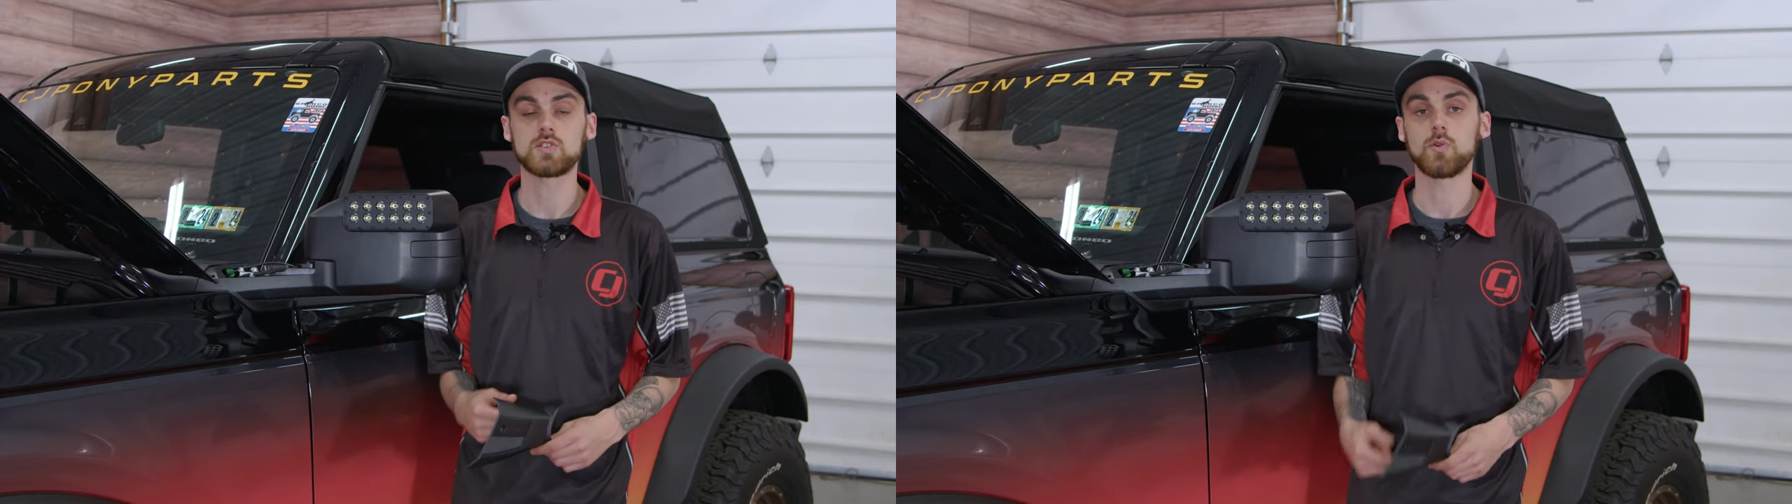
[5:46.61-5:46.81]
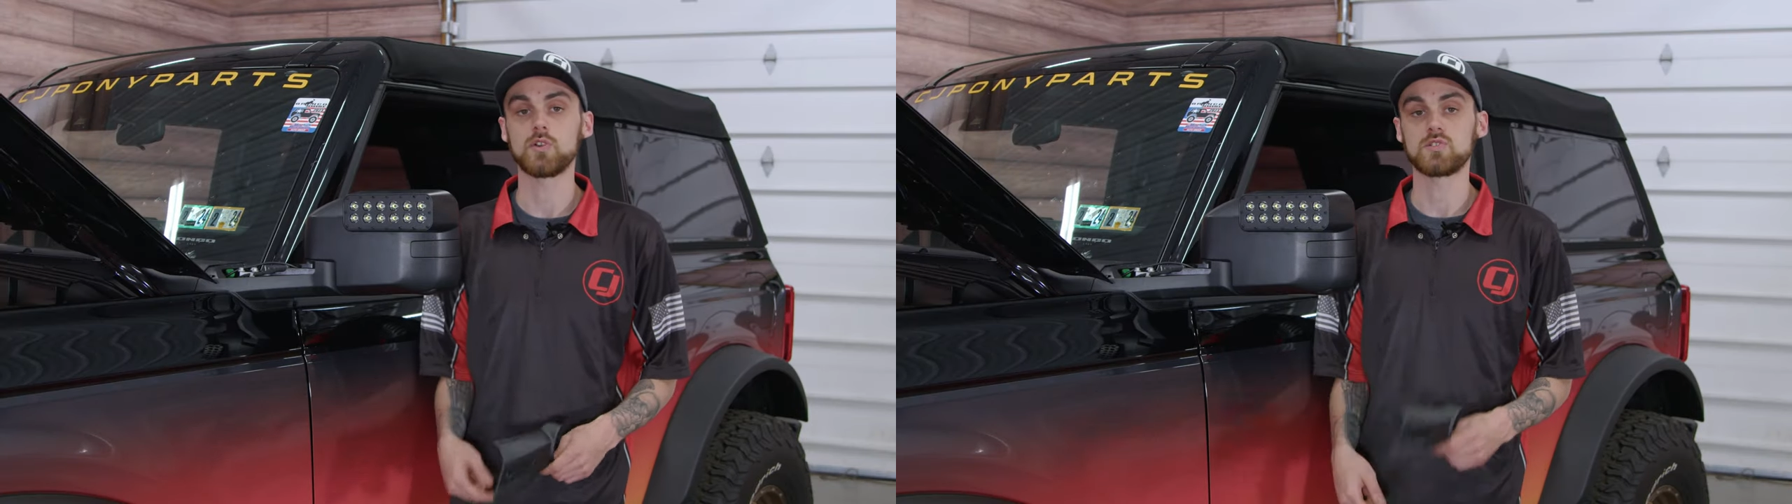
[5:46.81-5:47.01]

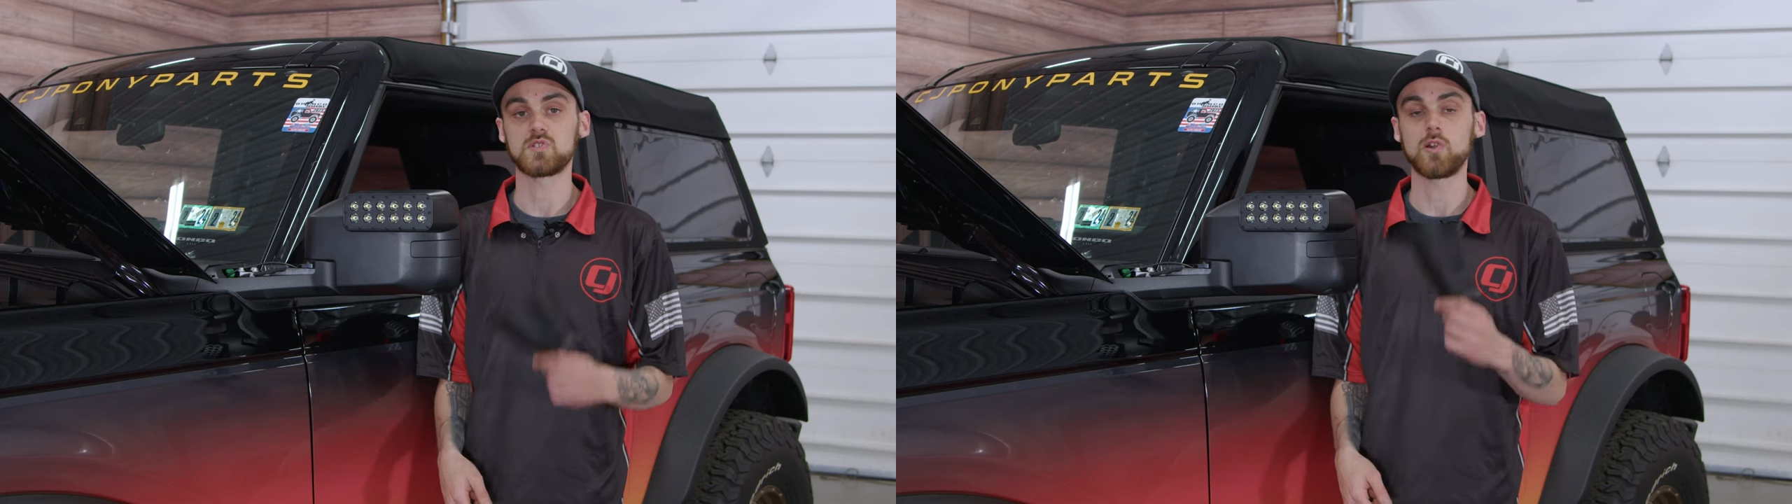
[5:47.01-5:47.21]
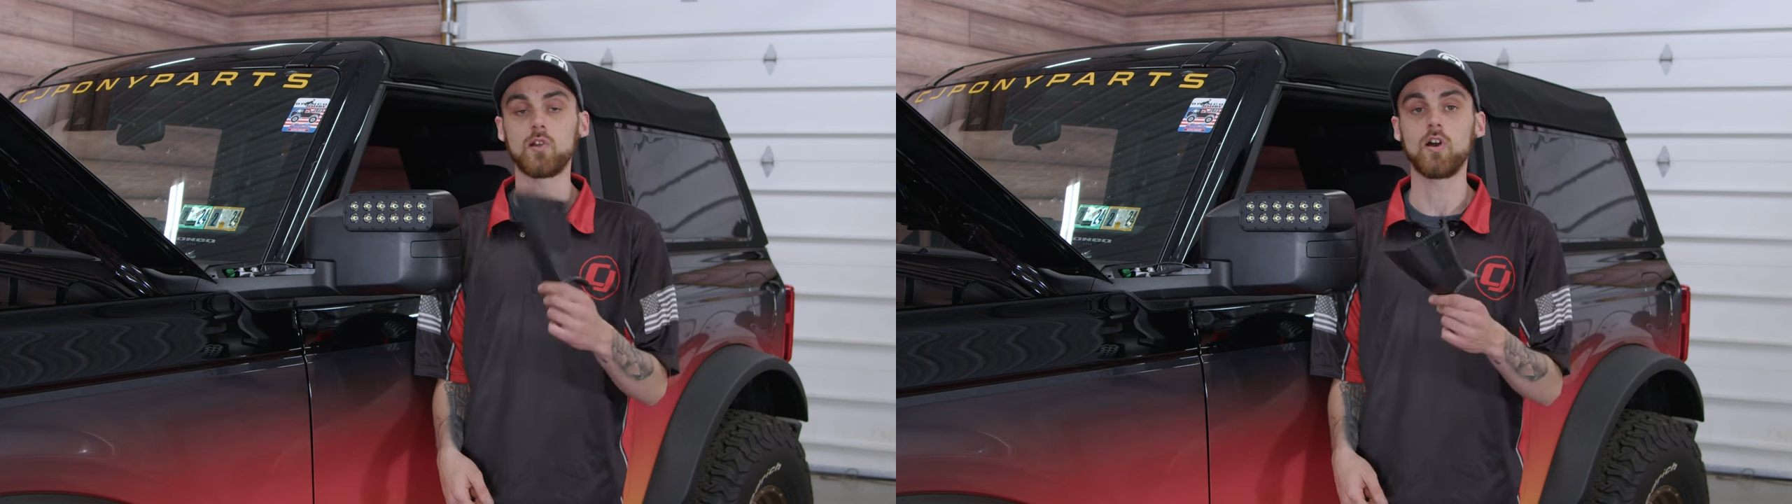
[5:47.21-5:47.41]
So we're gonna
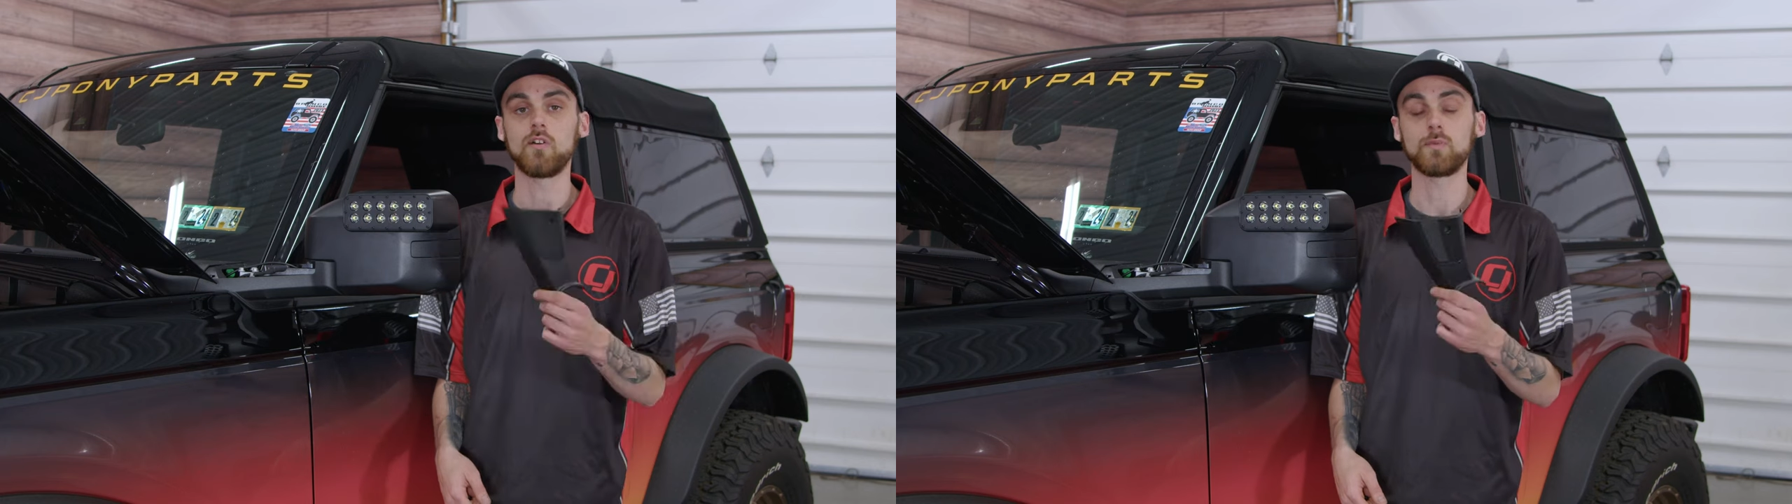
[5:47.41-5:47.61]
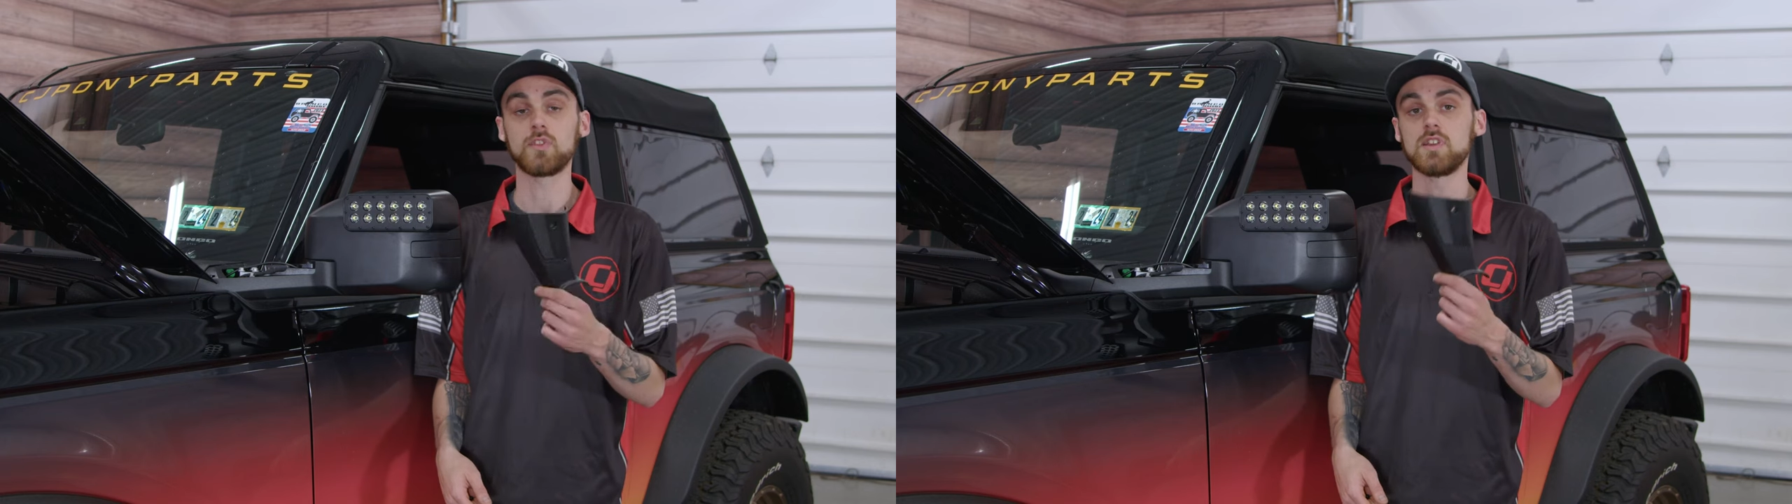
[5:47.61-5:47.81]
start
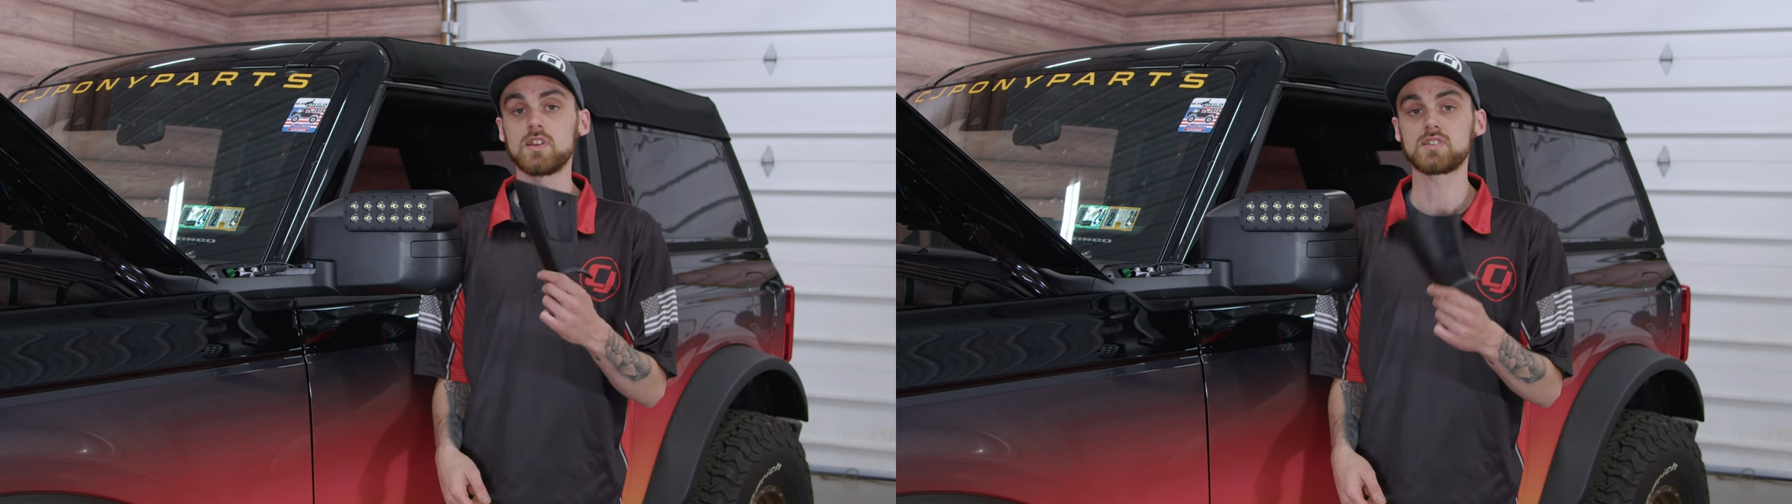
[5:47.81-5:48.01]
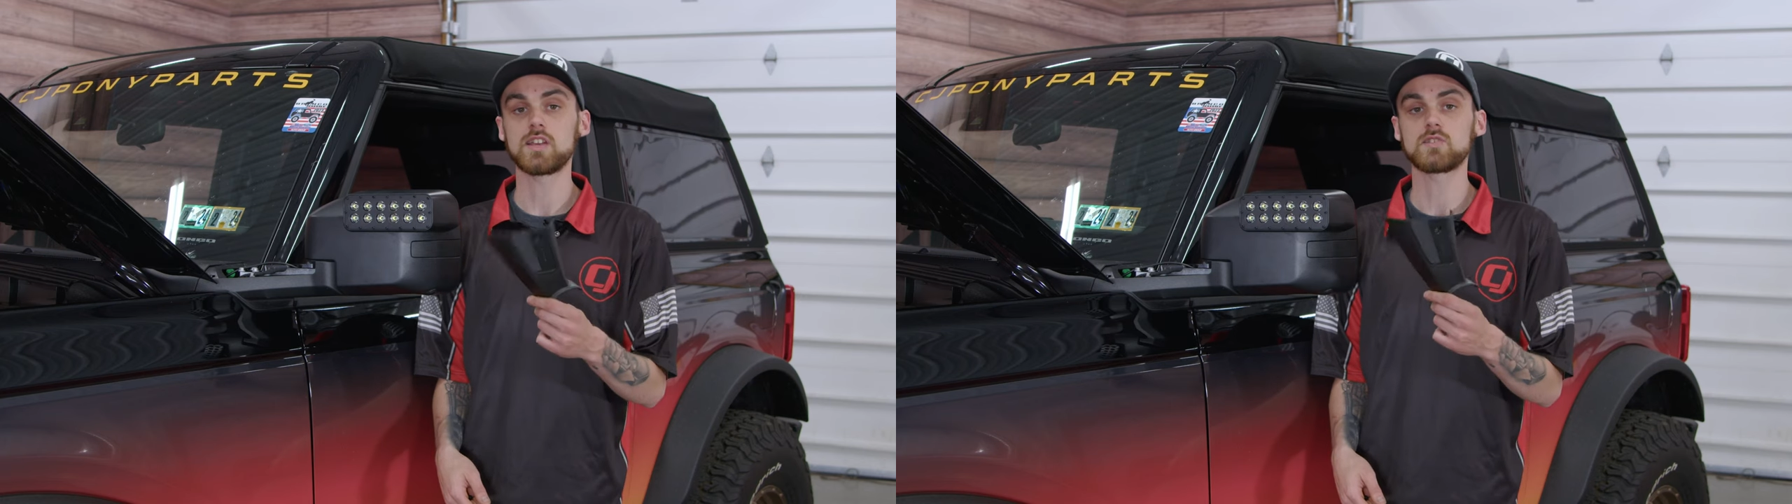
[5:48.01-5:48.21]
off with the
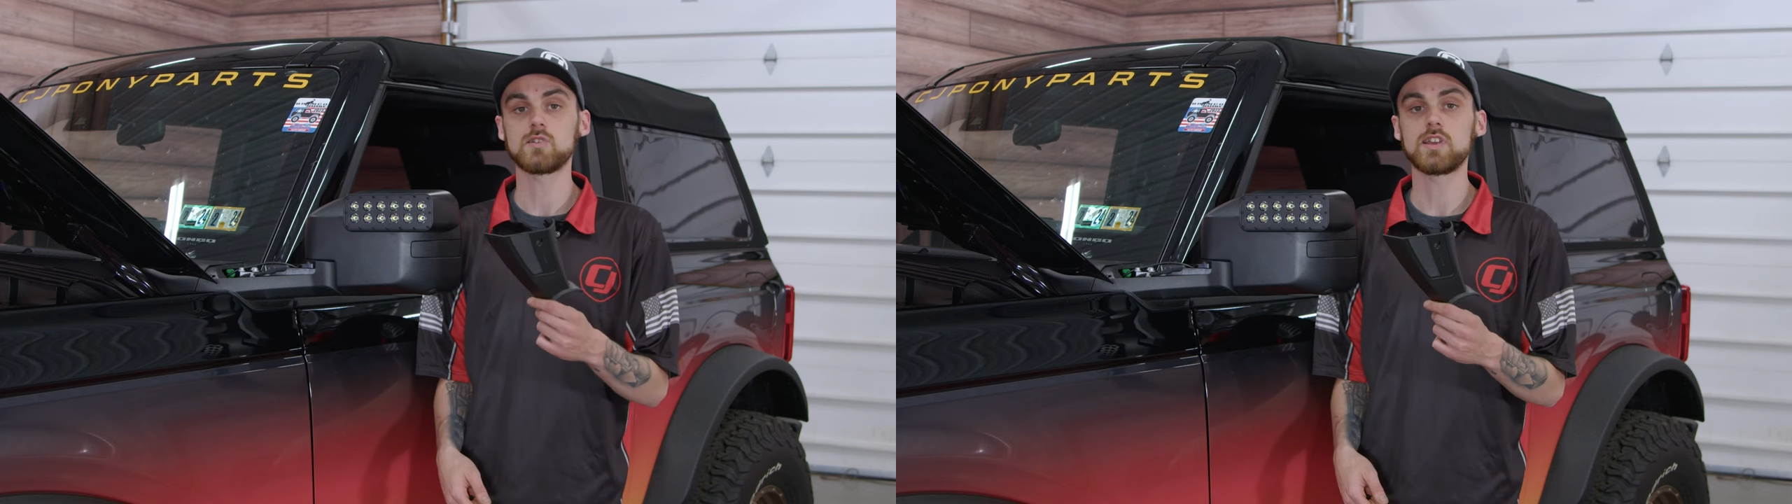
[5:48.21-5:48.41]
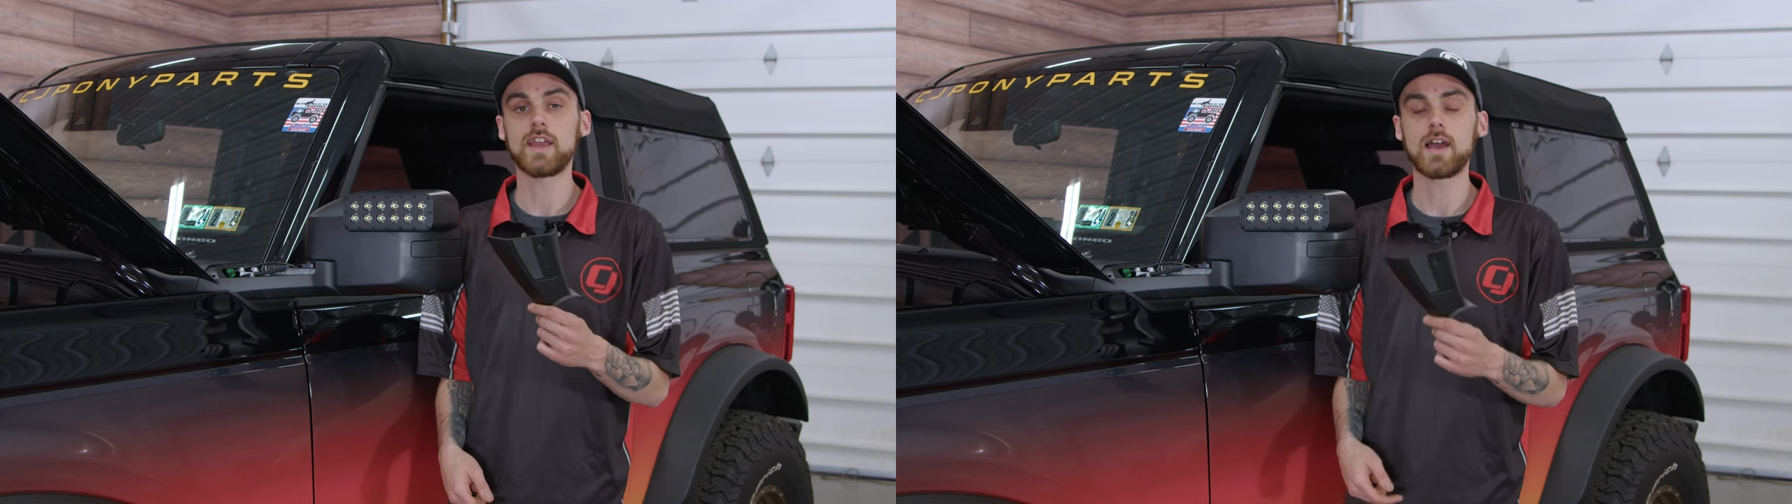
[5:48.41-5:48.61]

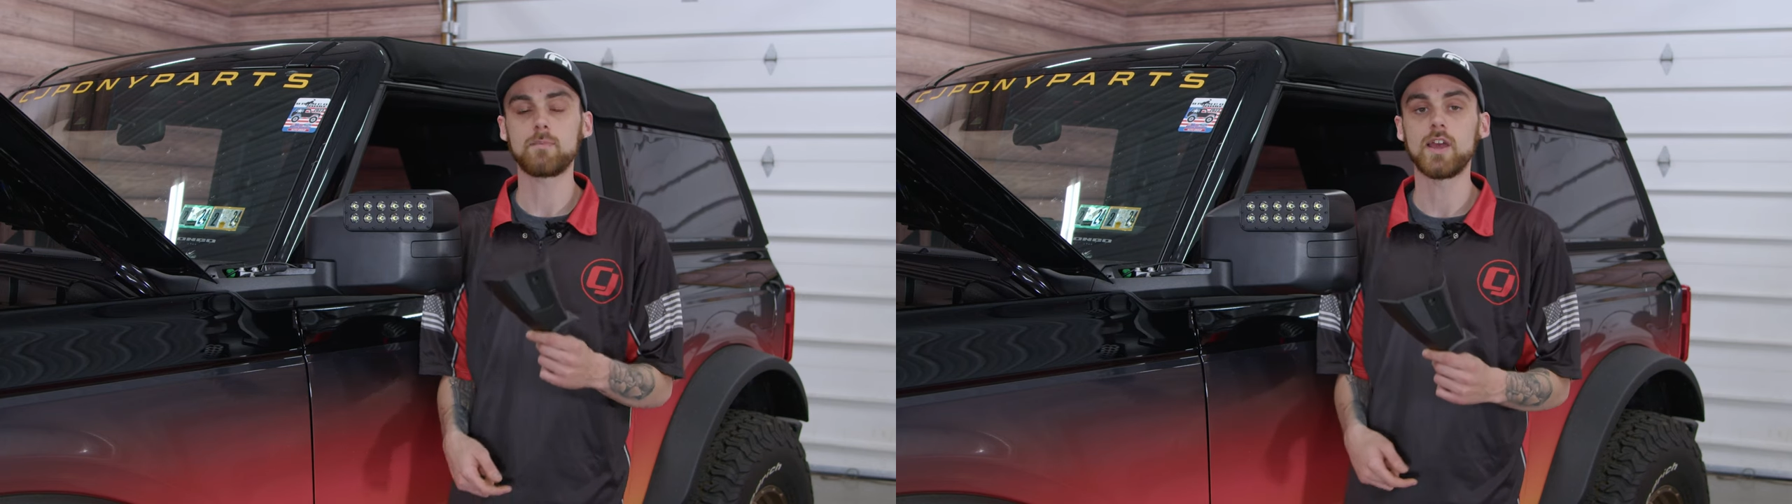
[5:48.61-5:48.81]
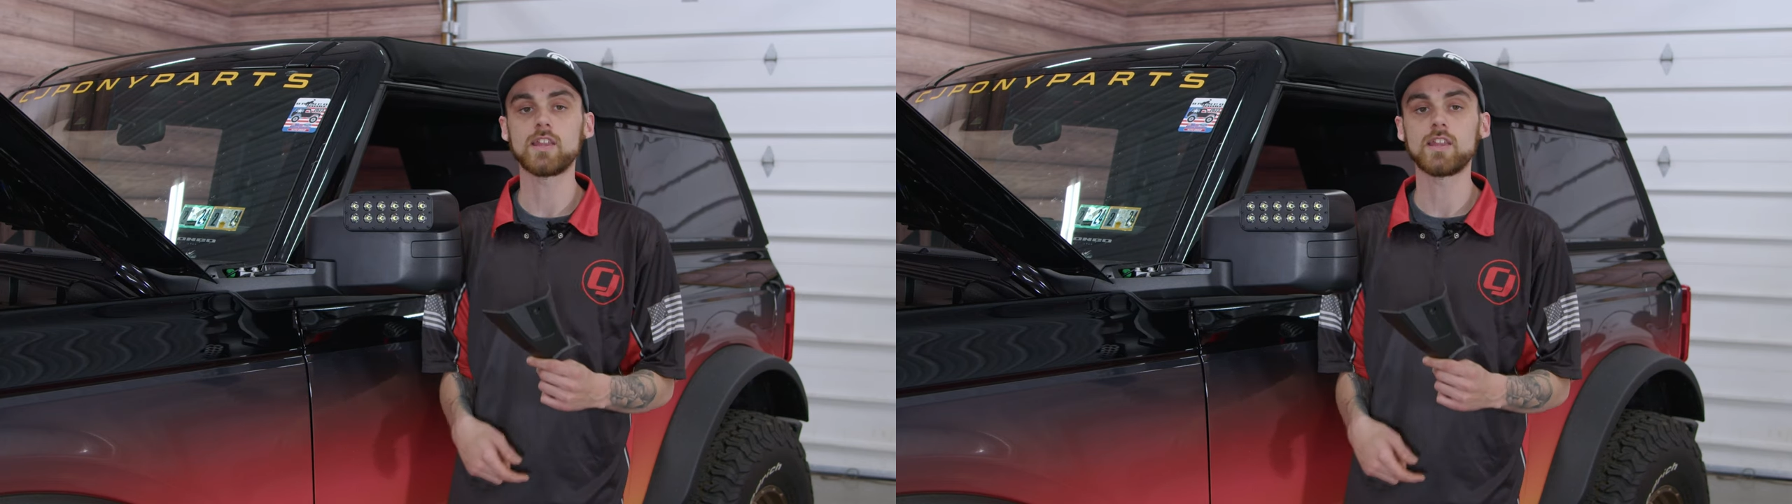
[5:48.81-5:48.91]
accessory cap